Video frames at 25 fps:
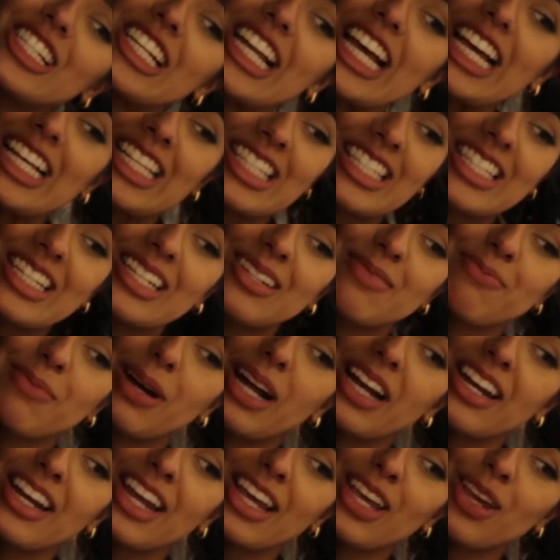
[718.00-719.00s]
lesson,
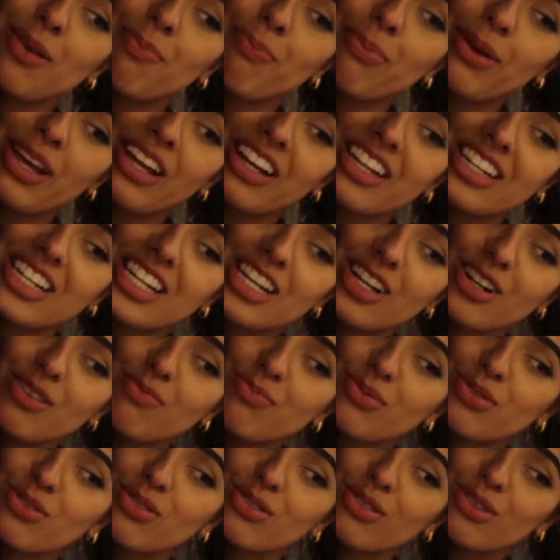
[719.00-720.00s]
Mana. You picked it
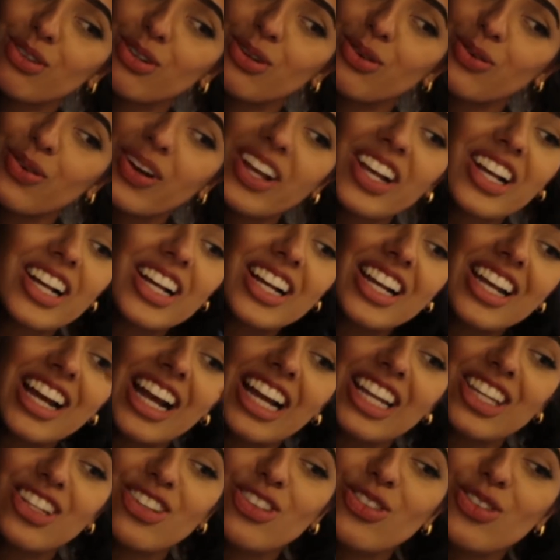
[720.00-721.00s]
up so quickly.
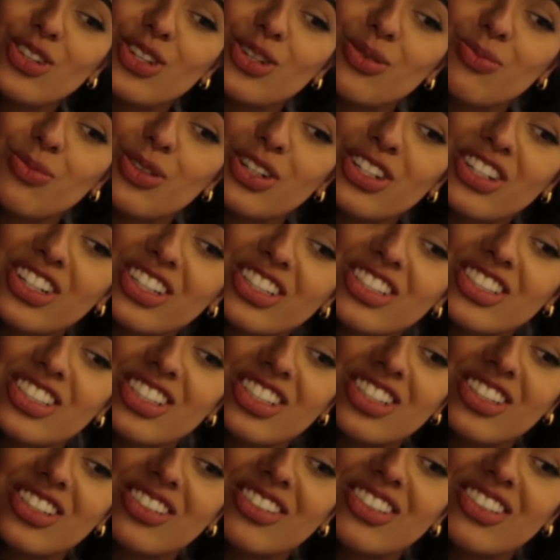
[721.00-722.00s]
I knew you would because you're